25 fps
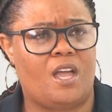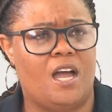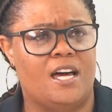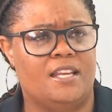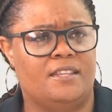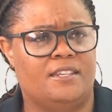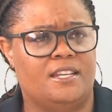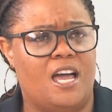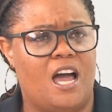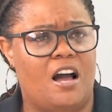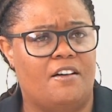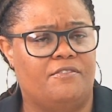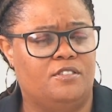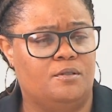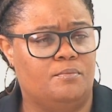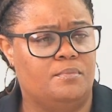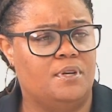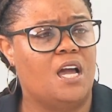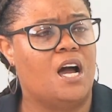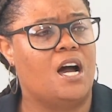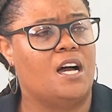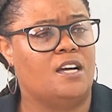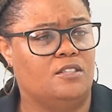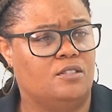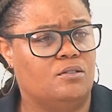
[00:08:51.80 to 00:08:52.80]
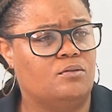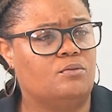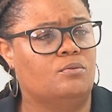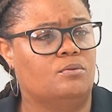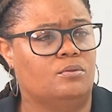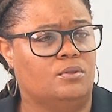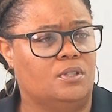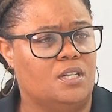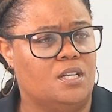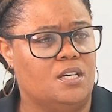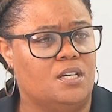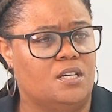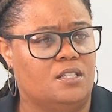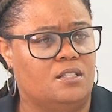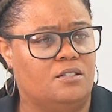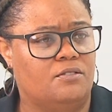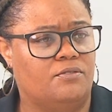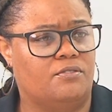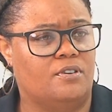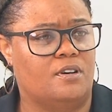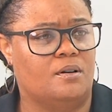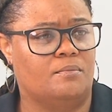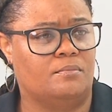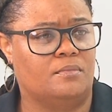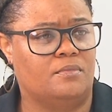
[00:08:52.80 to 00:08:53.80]
And they have to be high school age,
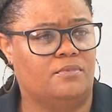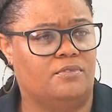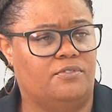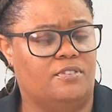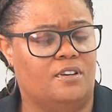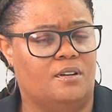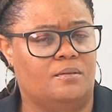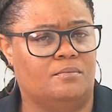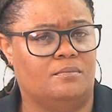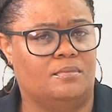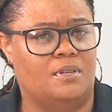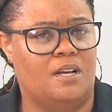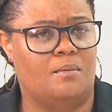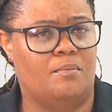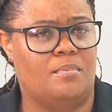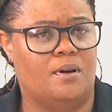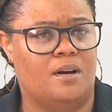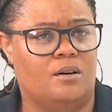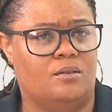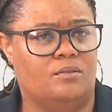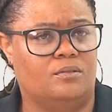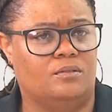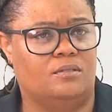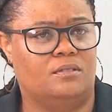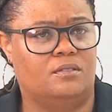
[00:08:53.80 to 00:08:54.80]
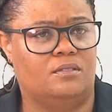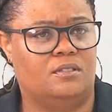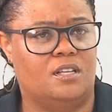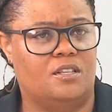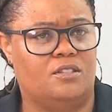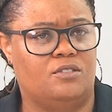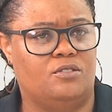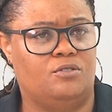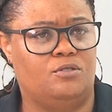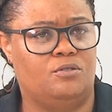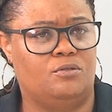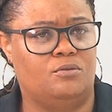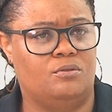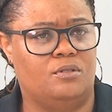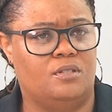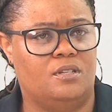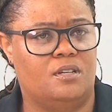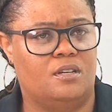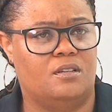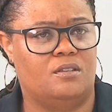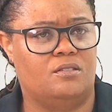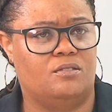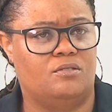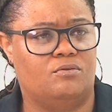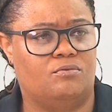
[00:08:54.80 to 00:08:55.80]
from about, there's
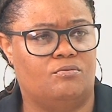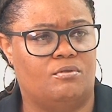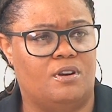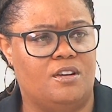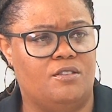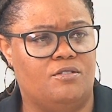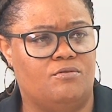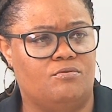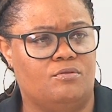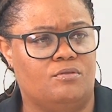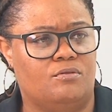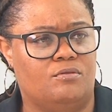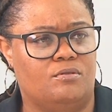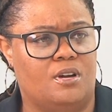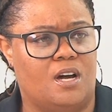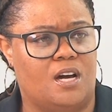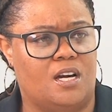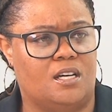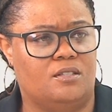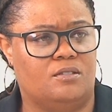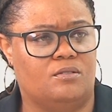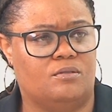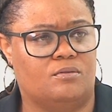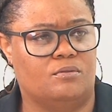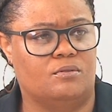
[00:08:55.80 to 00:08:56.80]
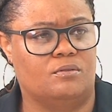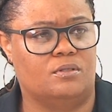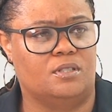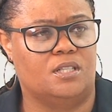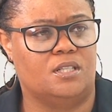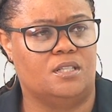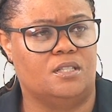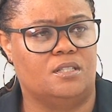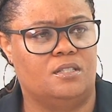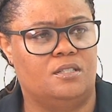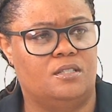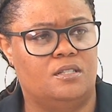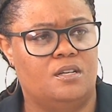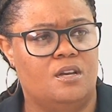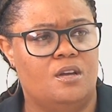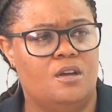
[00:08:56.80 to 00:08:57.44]
juniors right through to high school age.